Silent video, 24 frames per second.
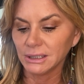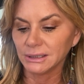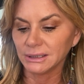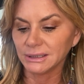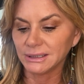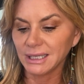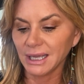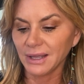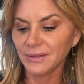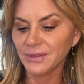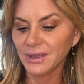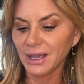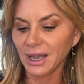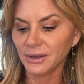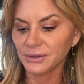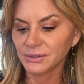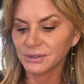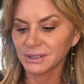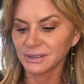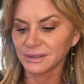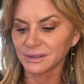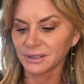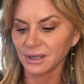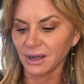The 10th
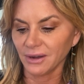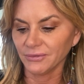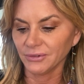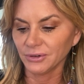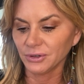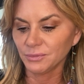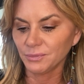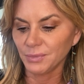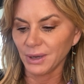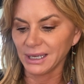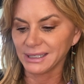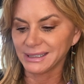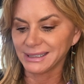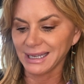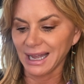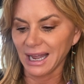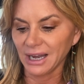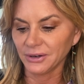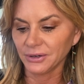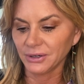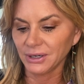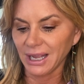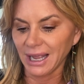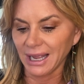house is governed by
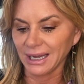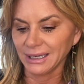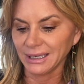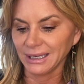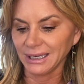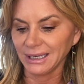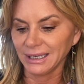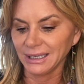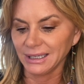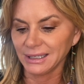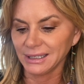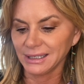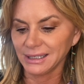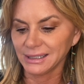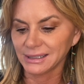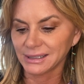Saturn and